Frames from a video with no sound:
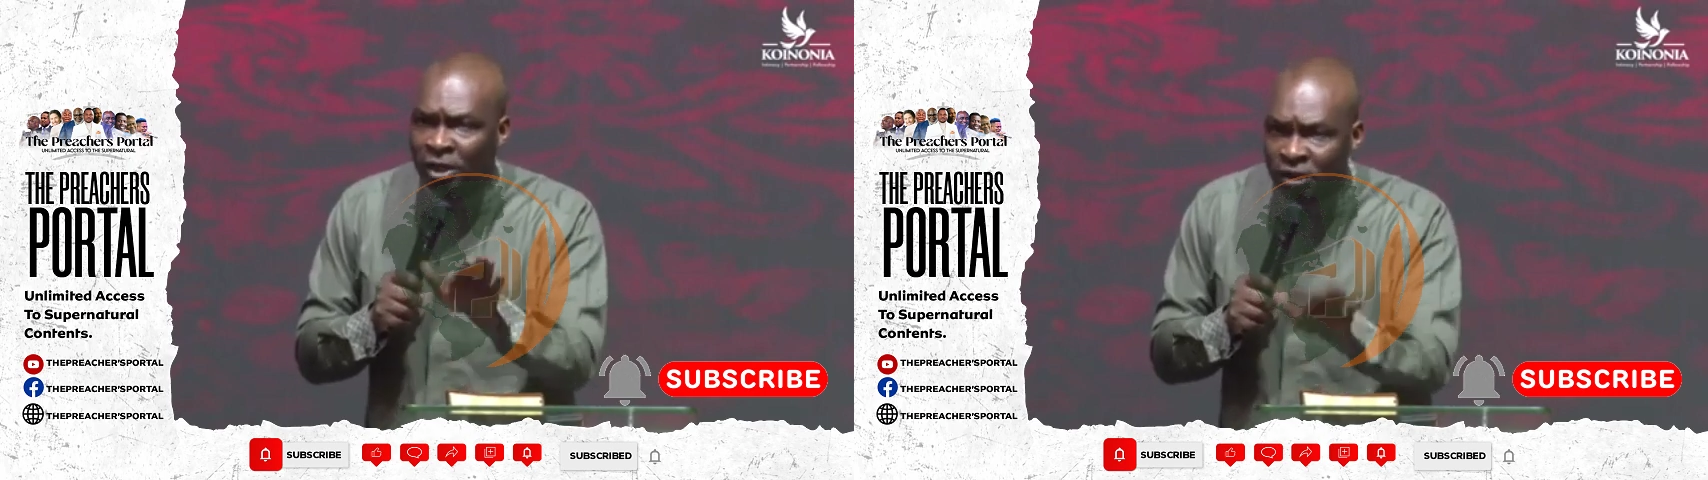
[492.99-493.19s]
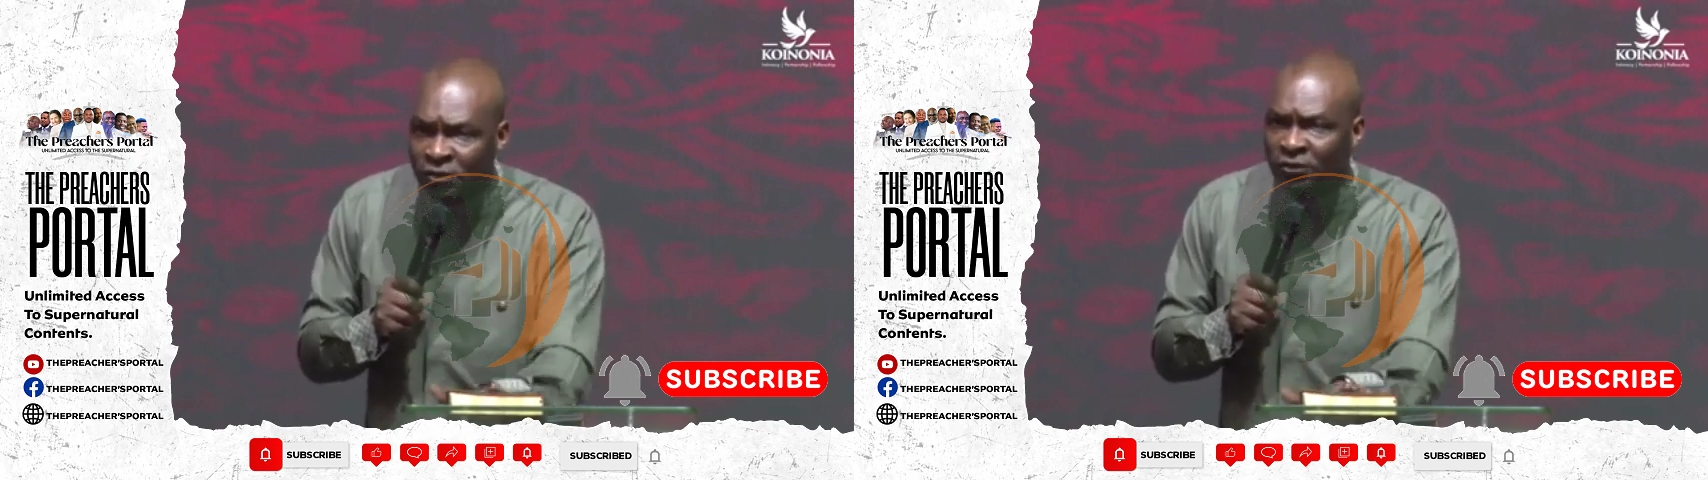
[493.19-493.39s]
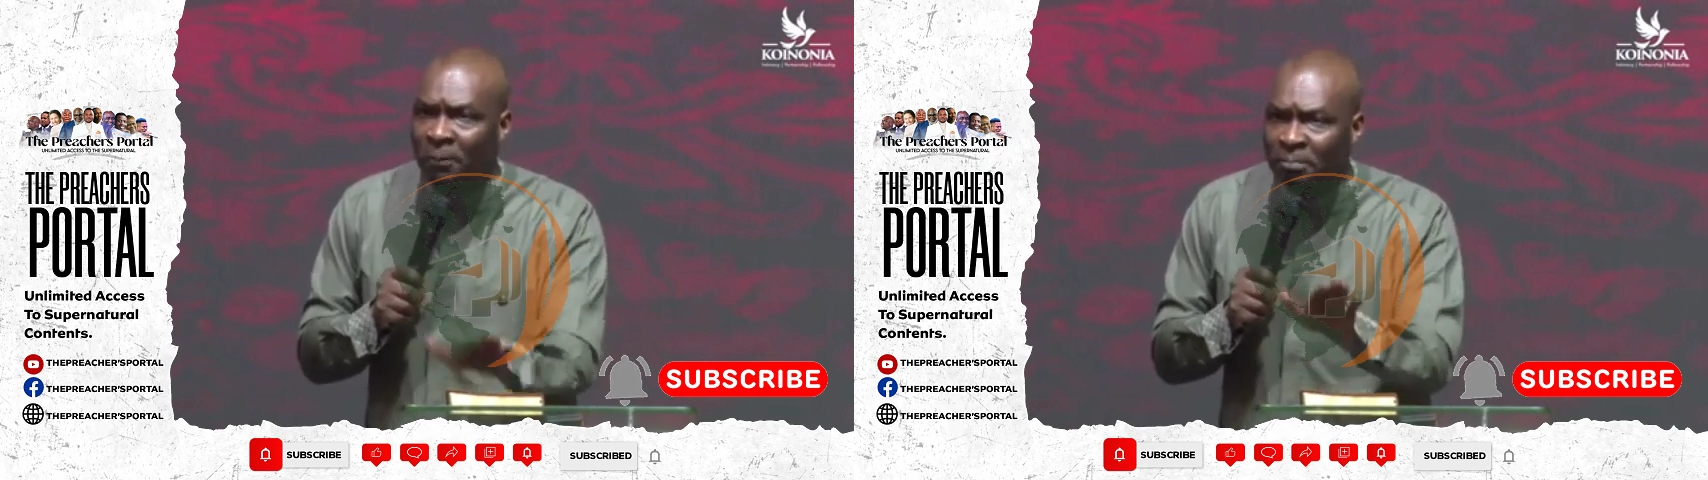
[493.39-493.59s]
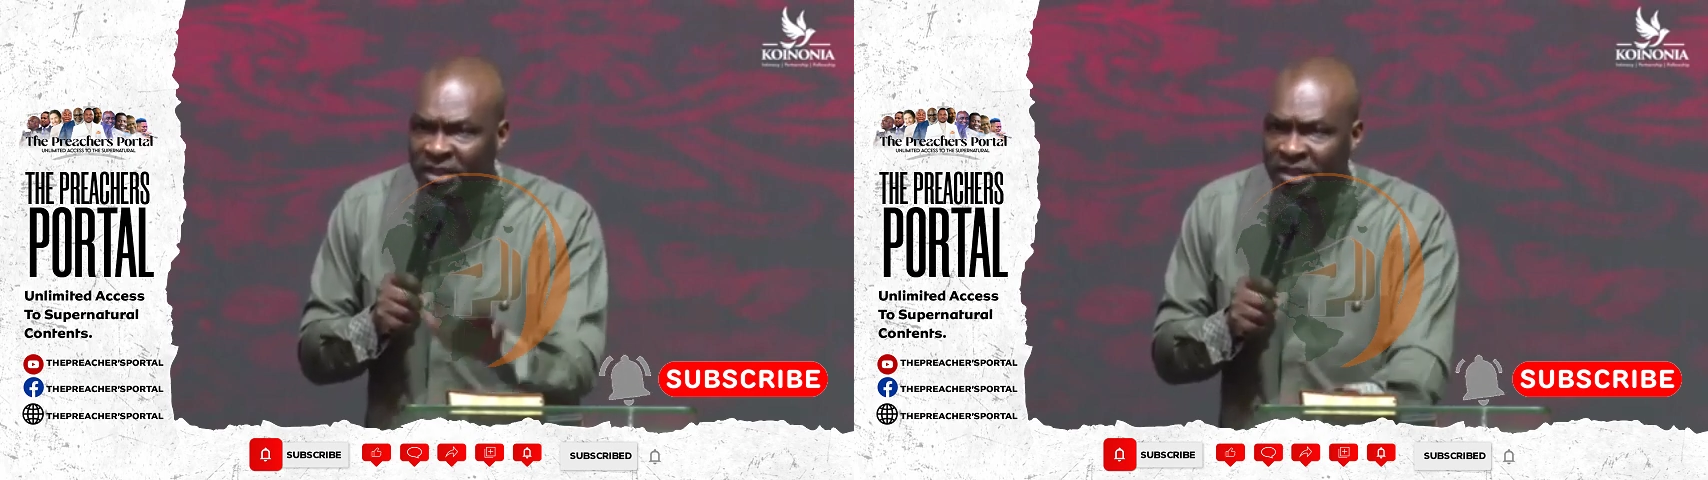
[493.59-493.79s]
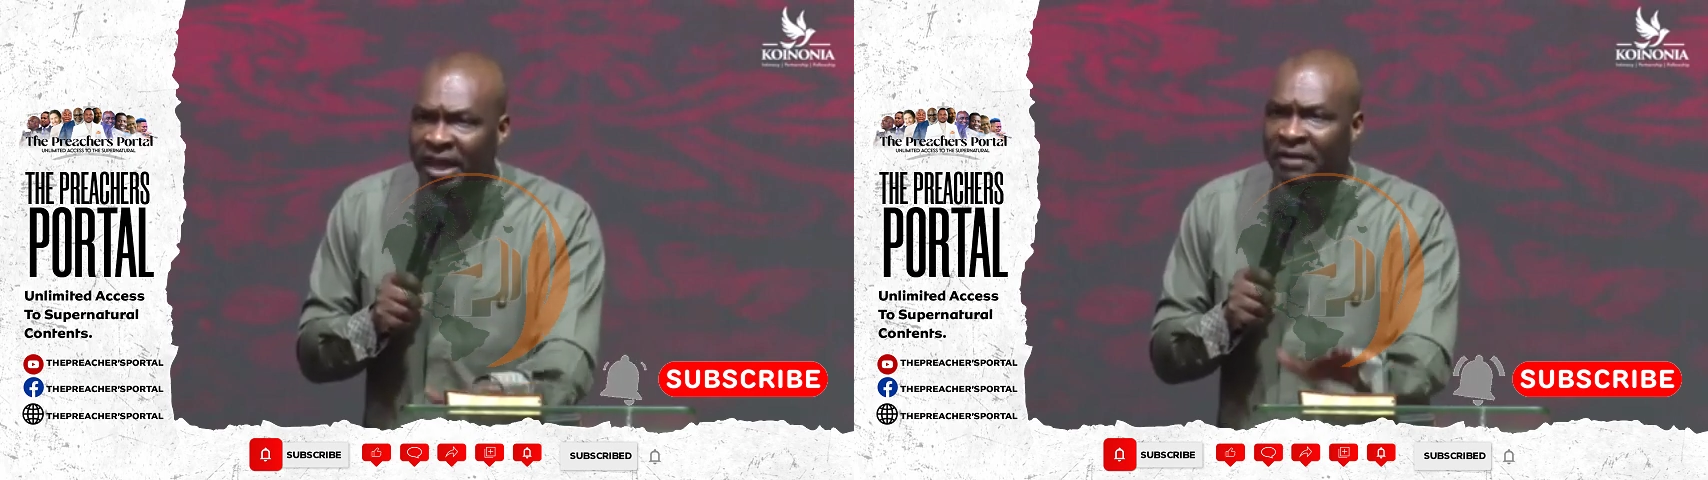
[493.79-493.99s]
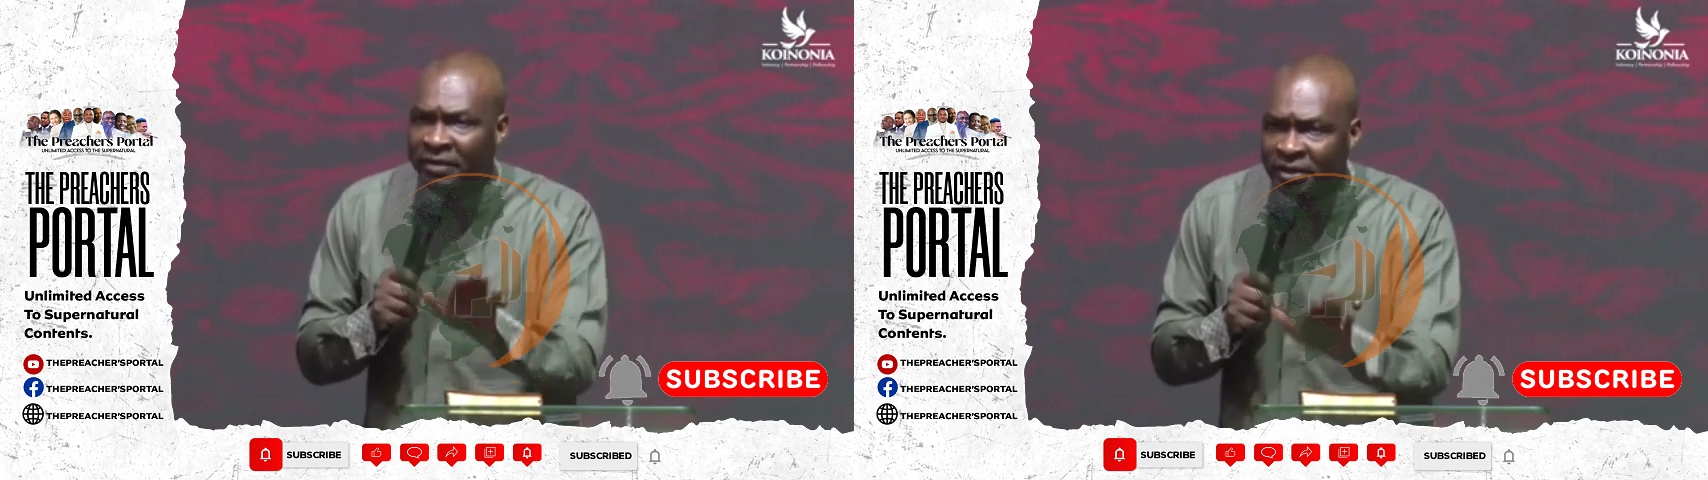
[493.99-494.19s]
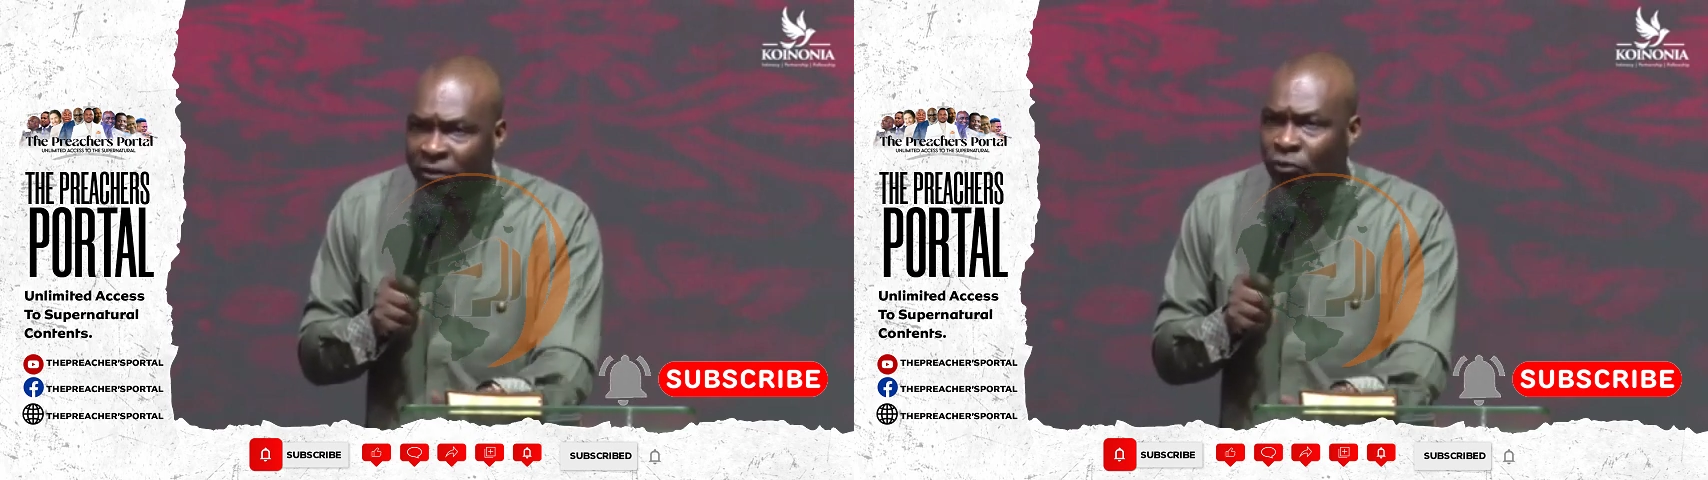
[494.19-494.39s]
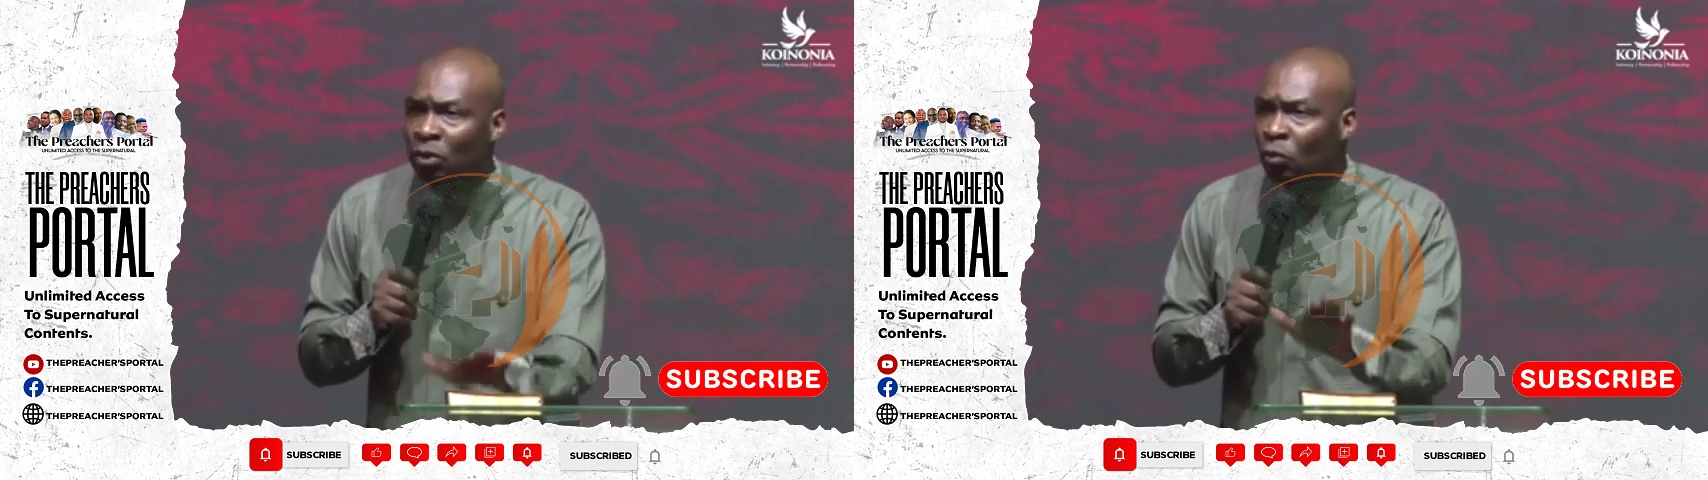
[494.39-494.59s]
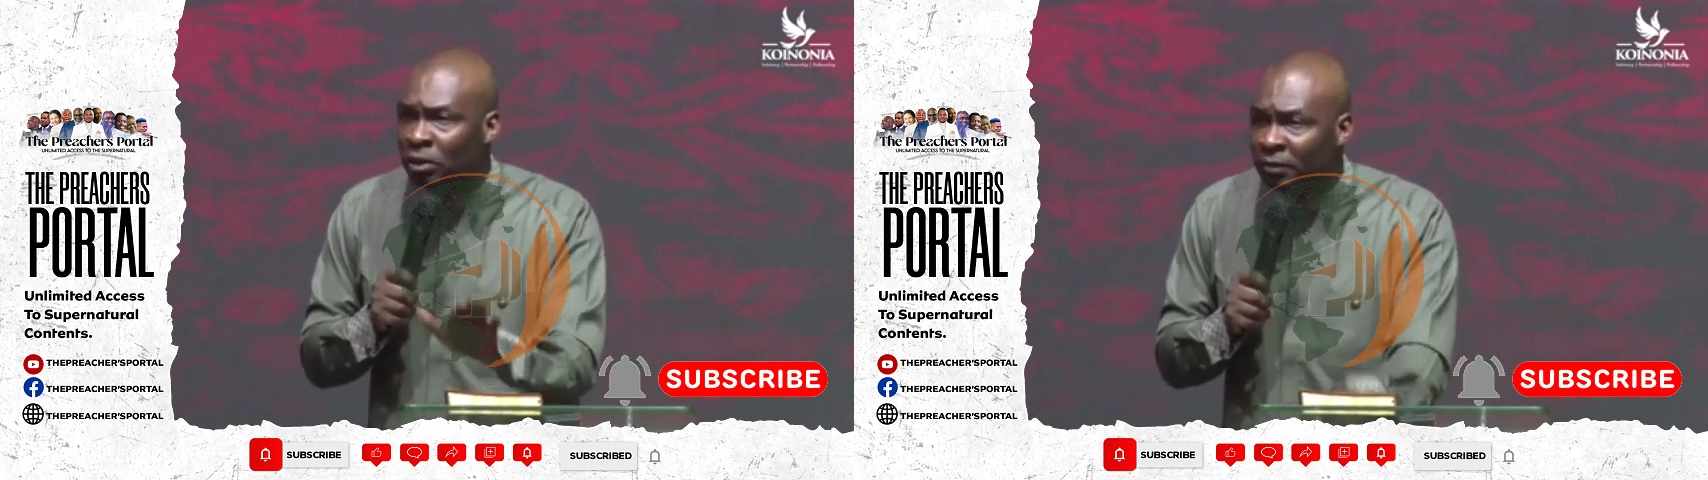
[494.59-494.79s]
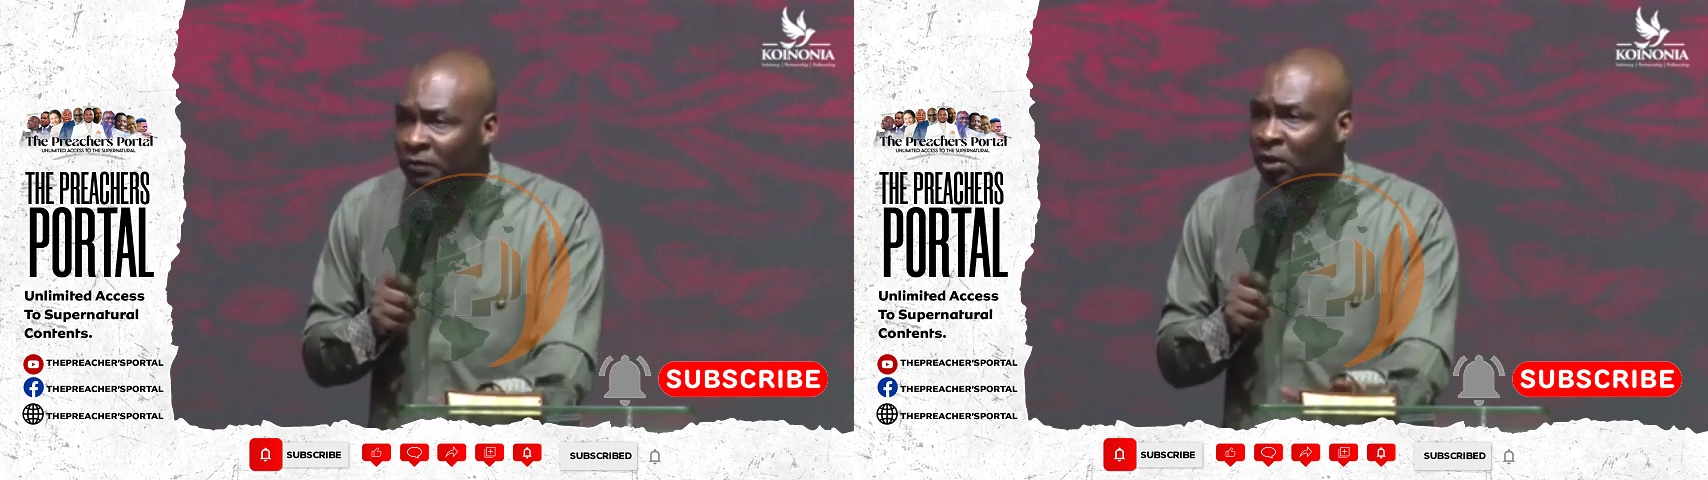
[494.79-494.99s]
is submitting everything to the
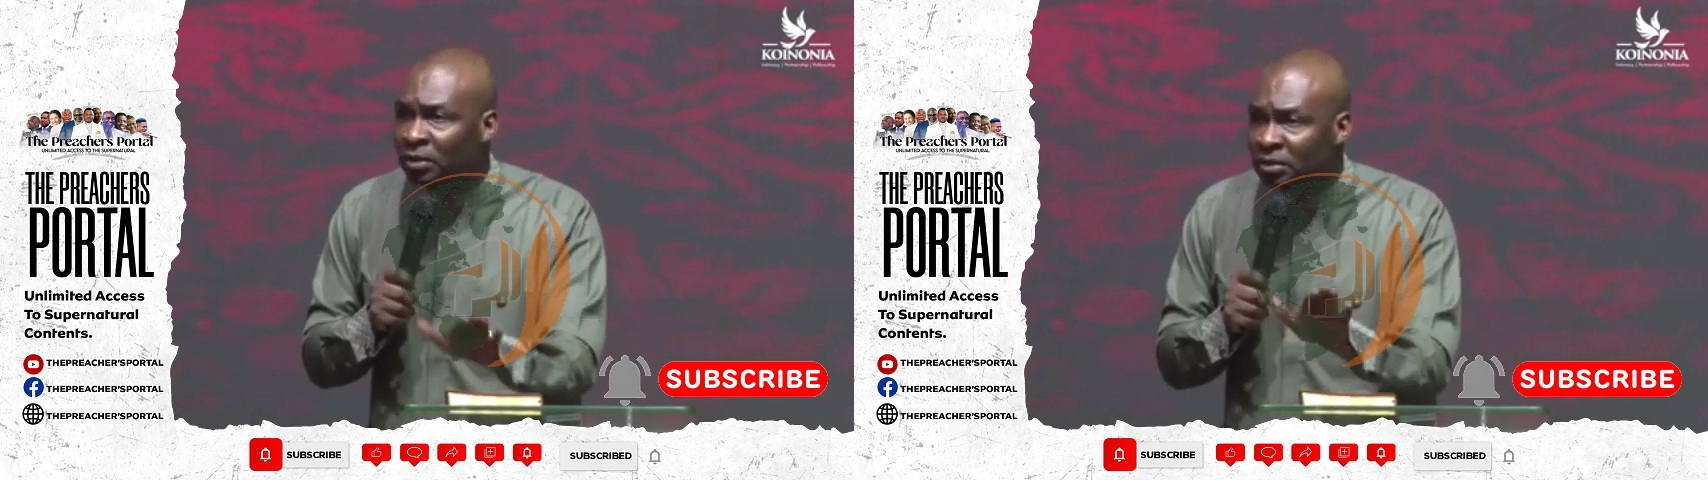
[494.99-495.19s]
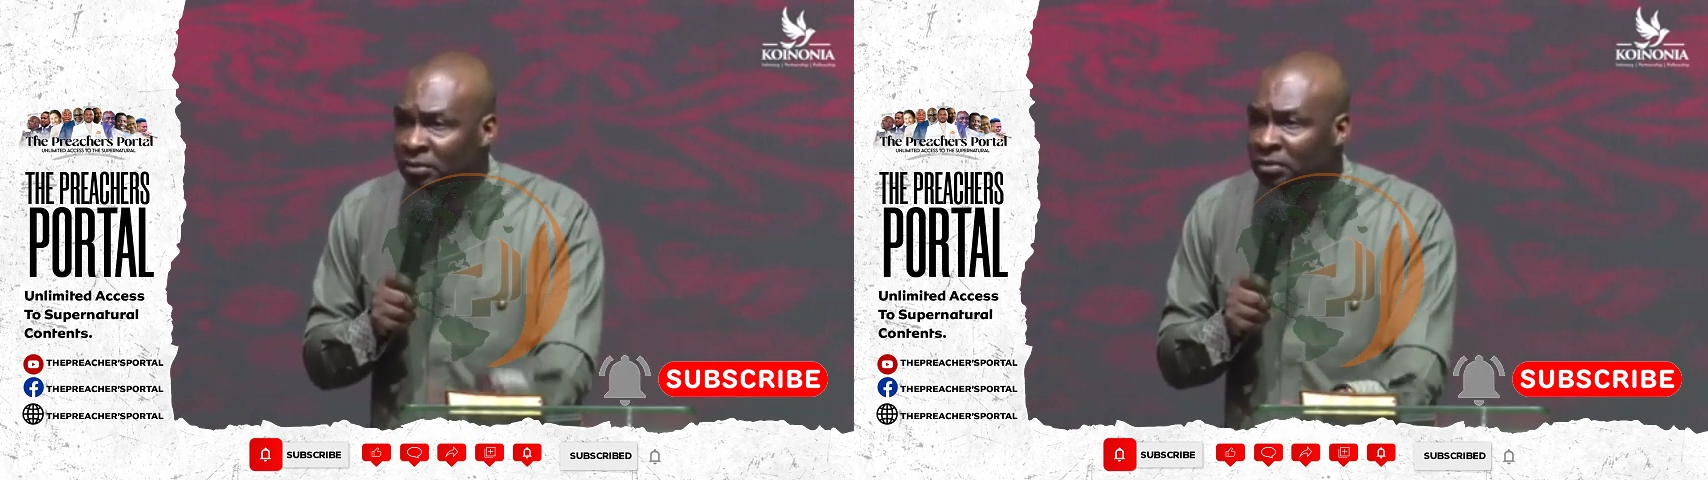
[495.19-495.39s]
word of God.